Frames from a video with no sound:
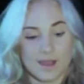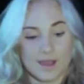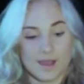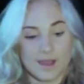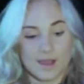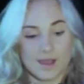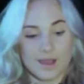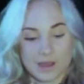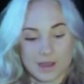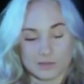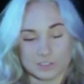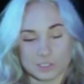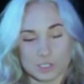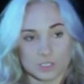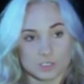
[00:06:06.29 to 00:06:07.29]
of my
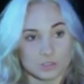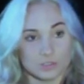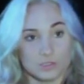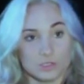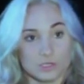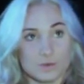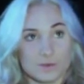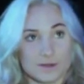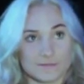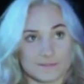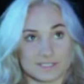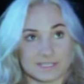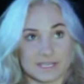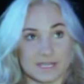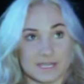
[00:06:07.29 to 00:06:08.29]
house, you
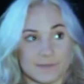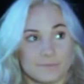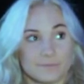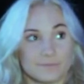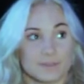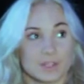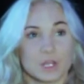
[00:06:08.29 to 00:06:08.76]
would have seen